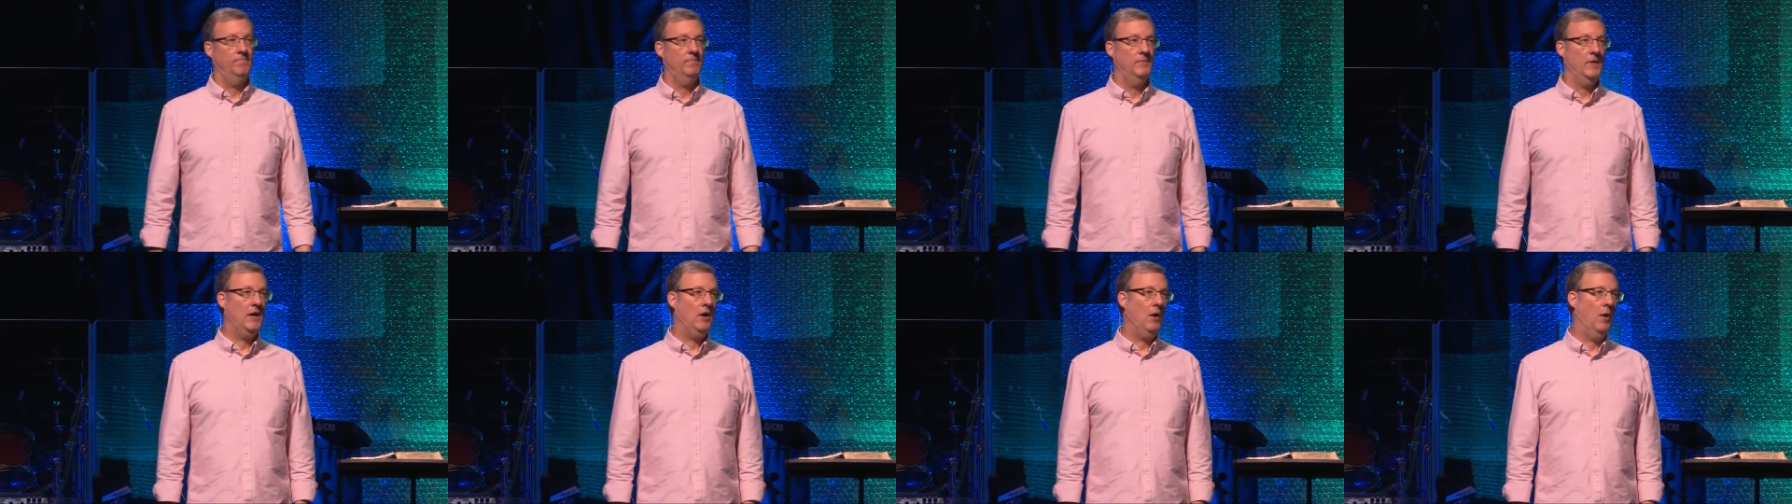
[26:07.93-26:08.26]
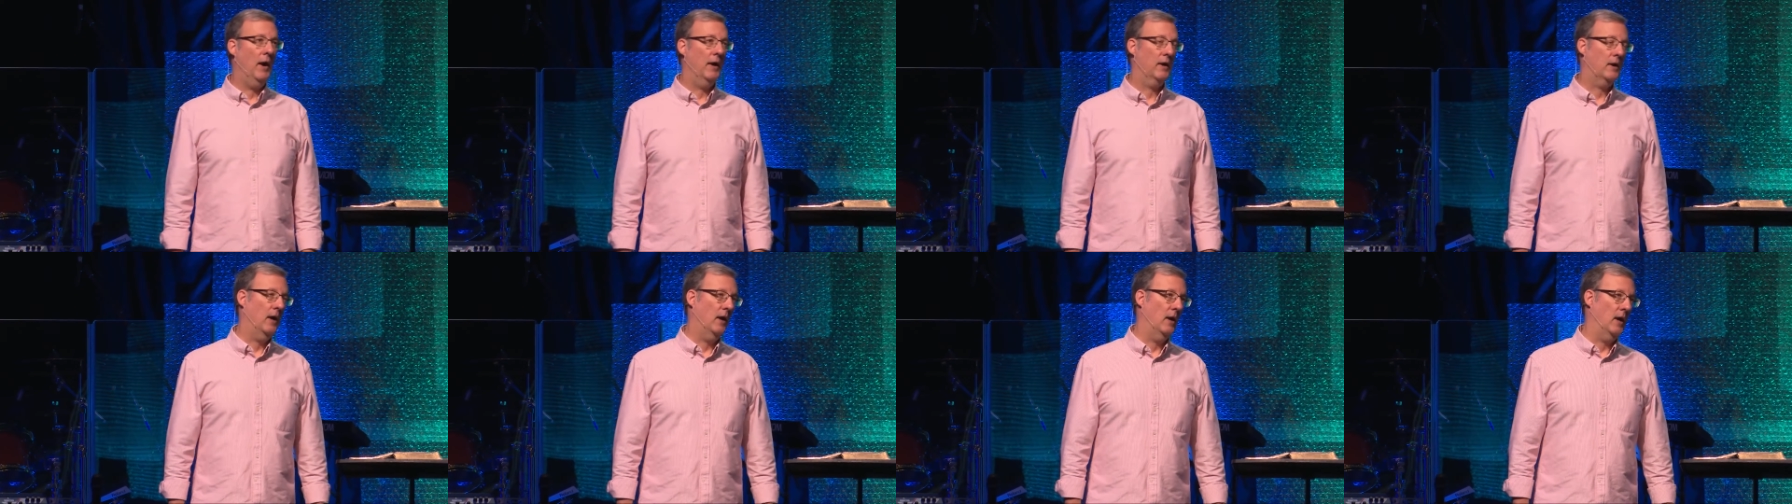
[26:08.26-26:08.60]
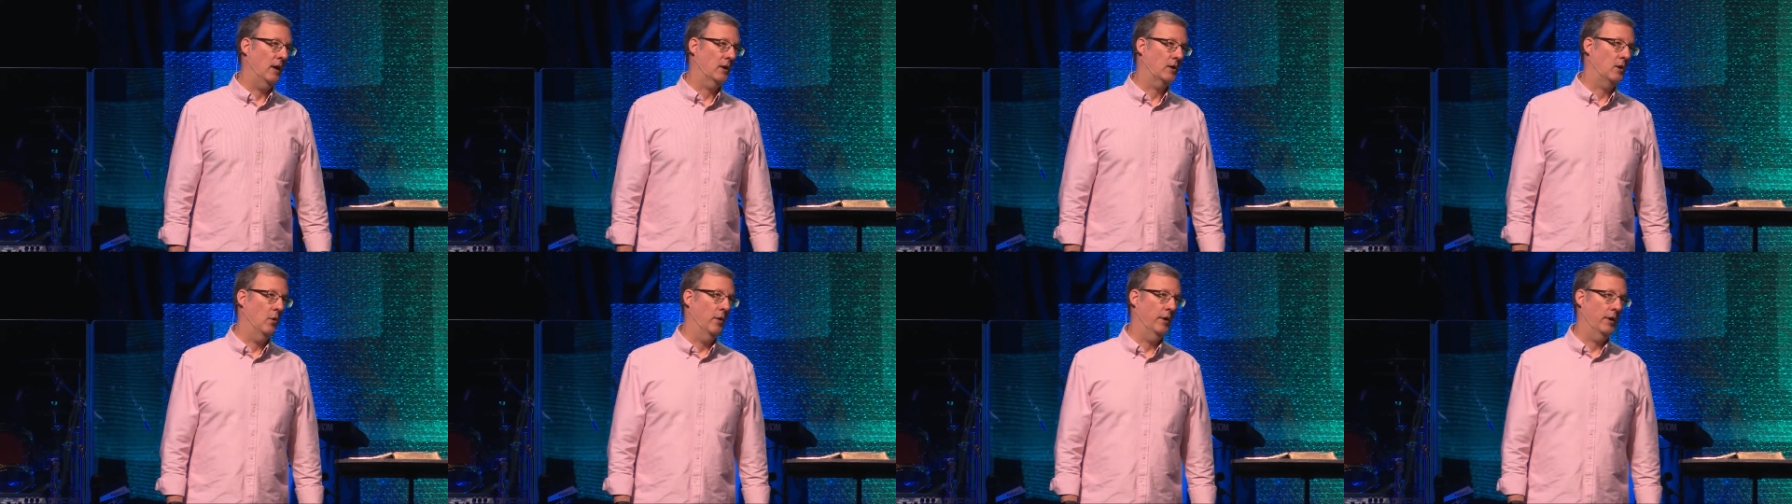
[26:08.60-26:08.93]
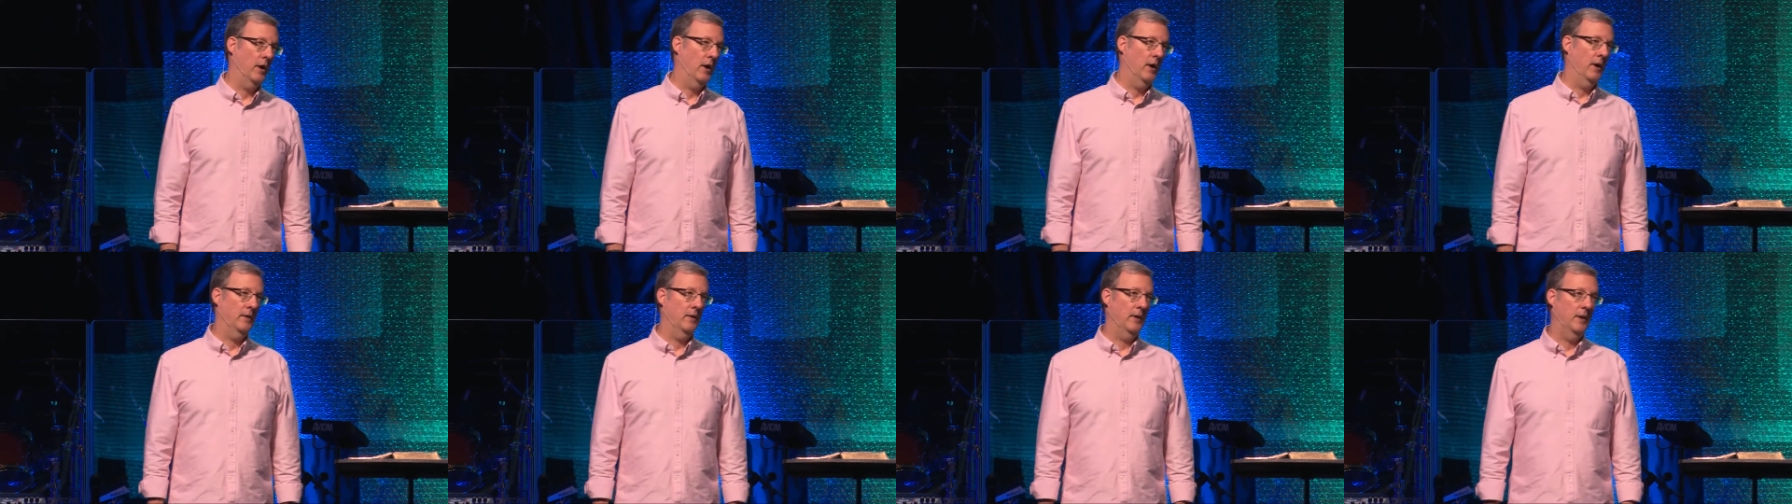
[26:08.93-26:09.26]
you know, I got a lot going
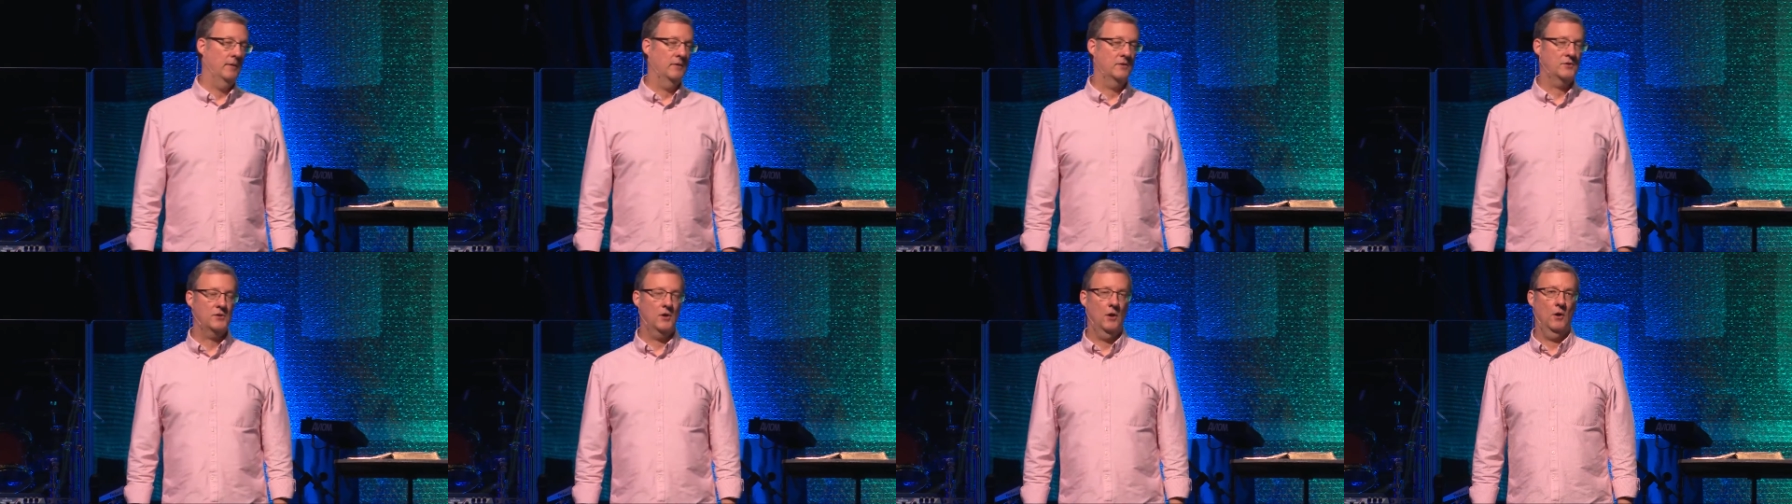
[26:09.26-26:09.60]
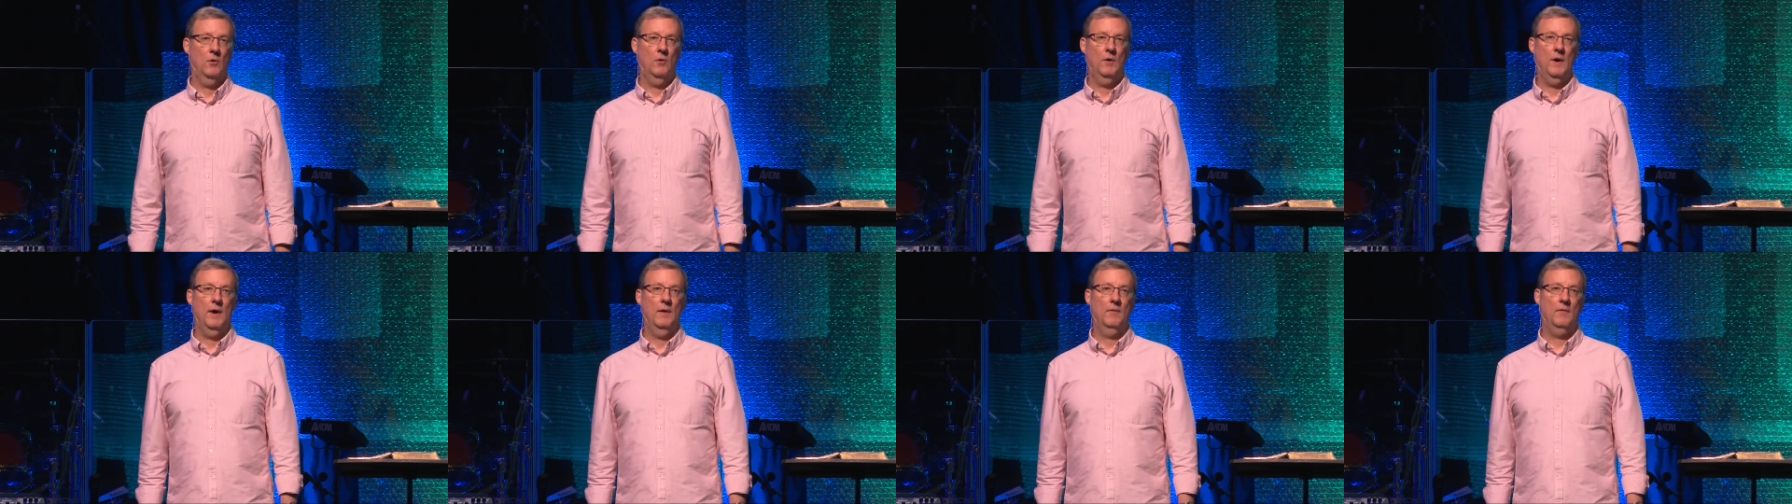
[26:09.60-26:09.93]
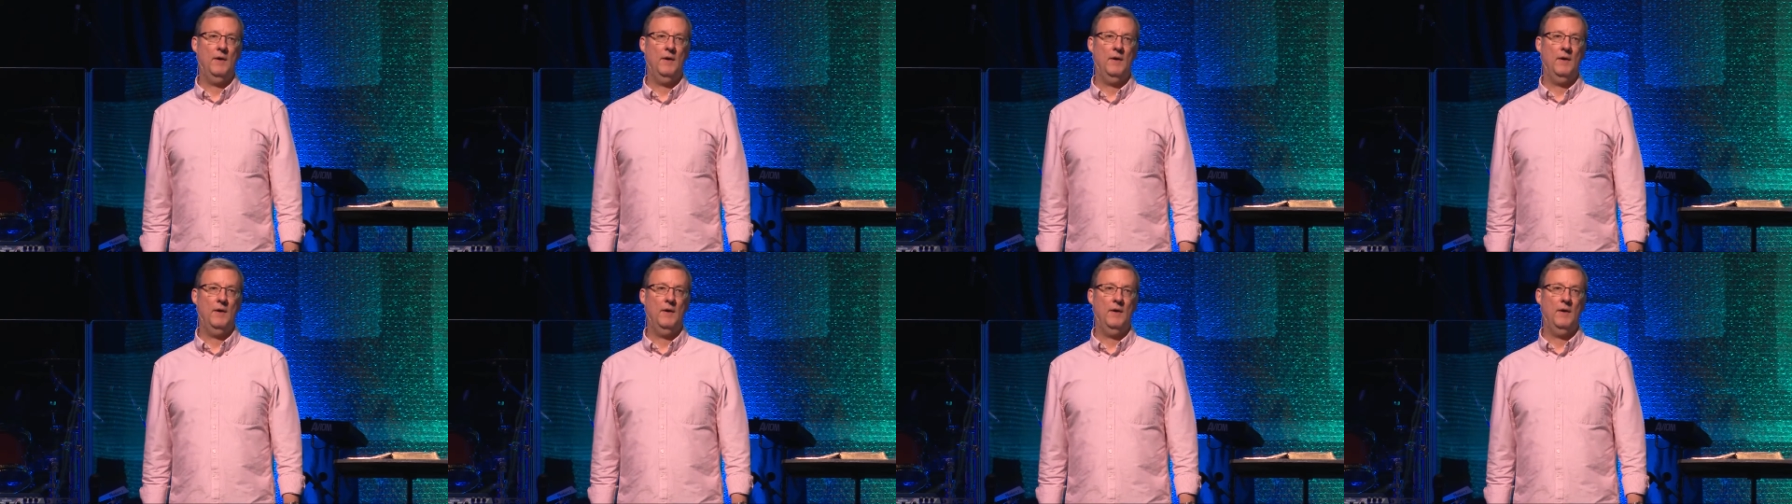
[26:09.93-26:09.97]
on, and so uh,